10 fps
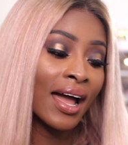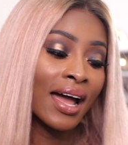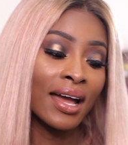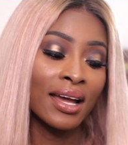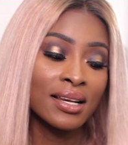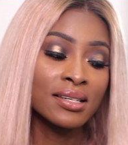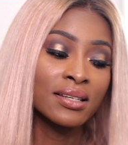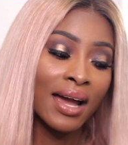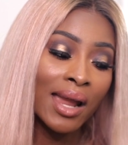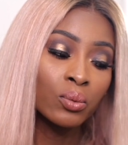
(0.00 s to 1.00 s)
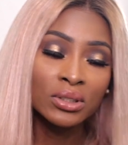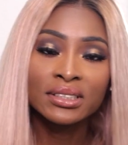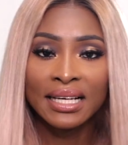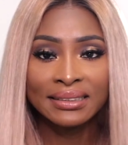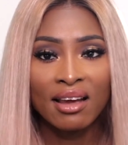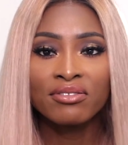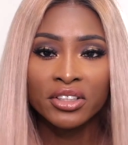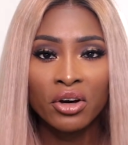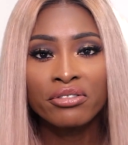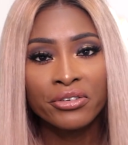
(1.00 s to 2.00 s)
And I would say definitely
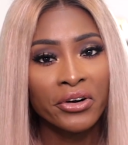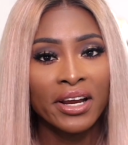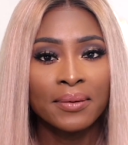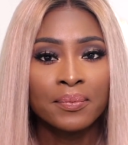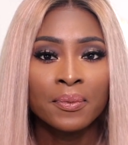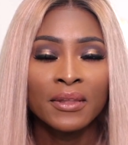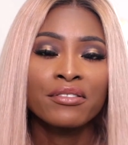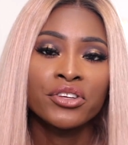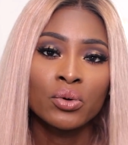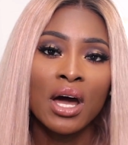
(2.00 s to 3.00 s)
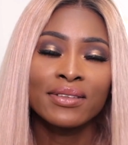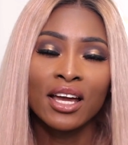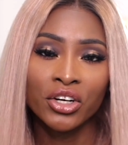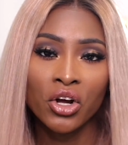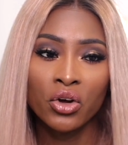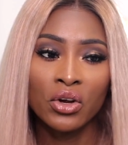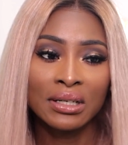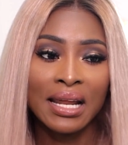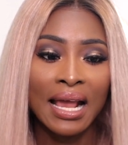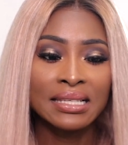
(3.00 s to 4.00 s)
go for it if you are that girl who
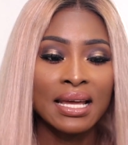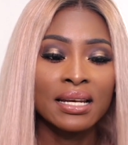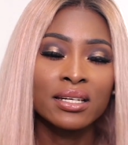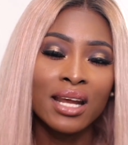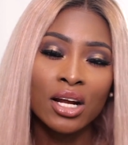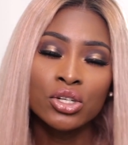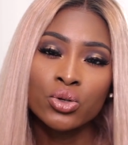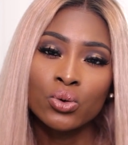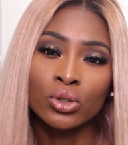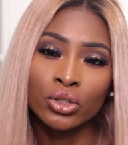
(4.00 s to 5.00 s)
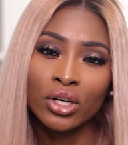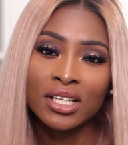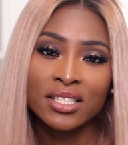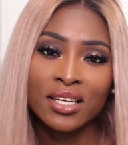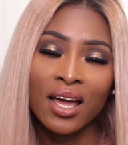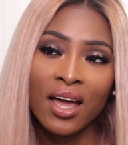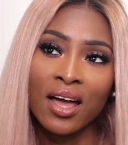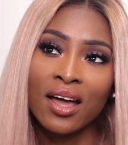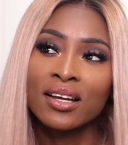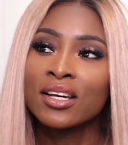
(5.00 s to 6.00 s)
likes that natural look to
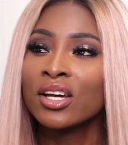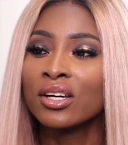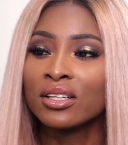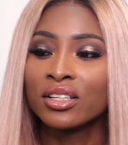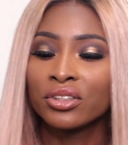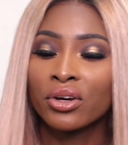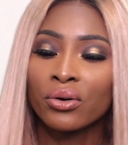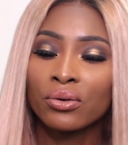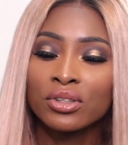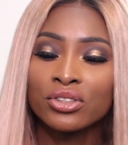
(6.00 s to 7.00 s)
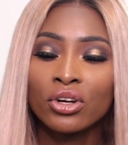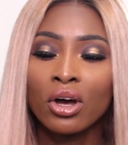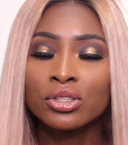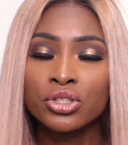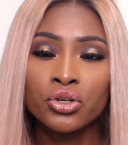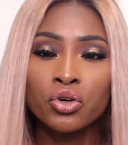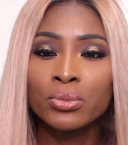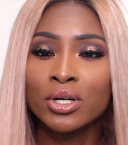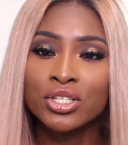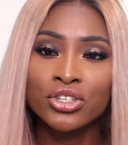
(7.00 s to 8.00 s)
her you know, not too
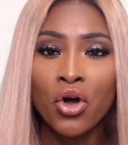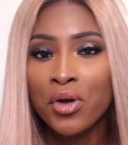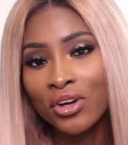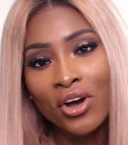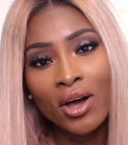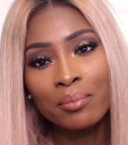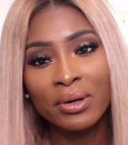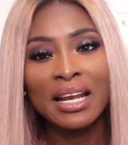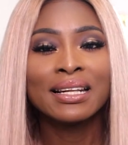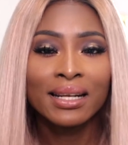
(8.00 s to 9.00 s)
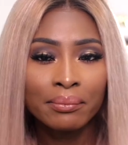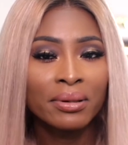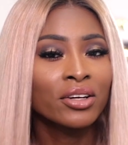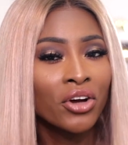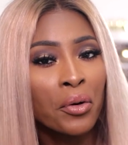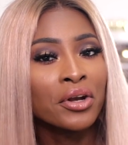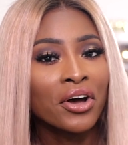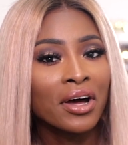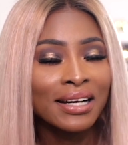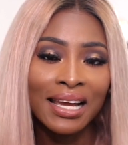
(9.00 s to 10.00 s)
much going on, but a little bit going
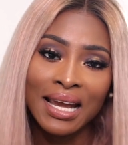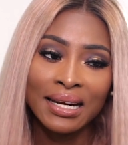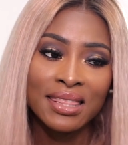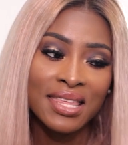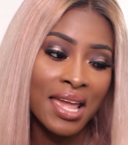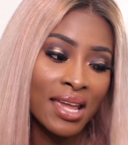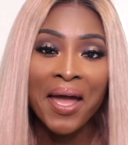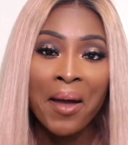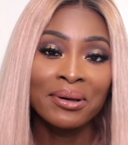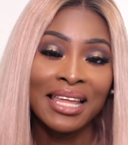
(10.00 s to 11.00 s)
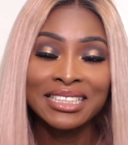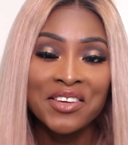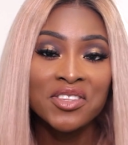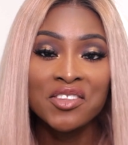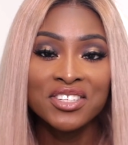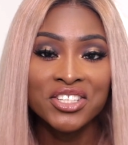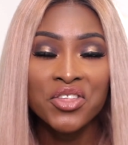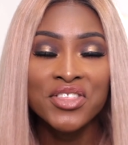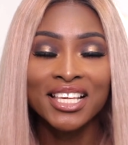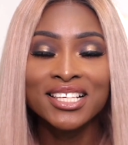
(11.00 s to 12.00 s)
on, that kind of thing. But that's it for the video.
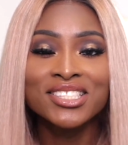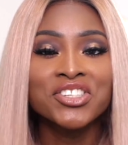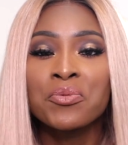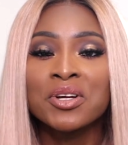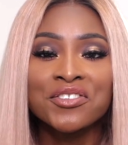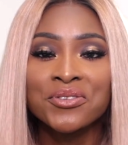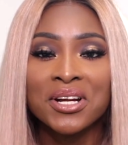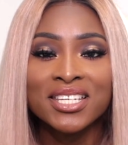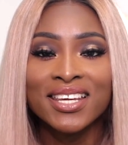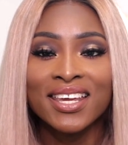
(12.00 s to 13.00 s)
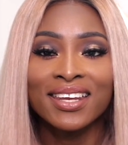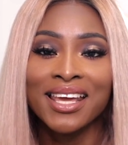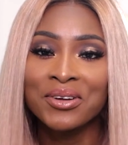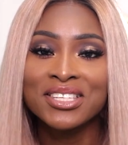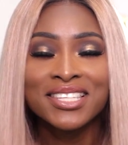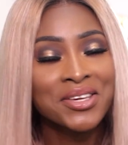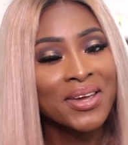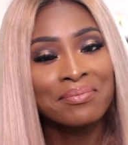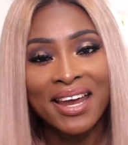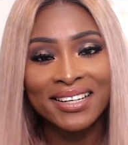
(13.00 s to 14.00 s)
Thank you so much for watching and I will see you
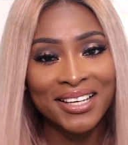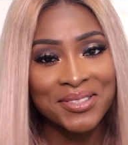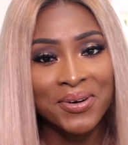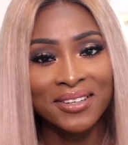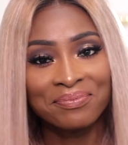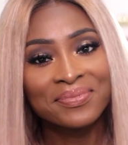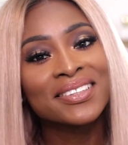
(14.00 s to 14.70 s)
in my next one.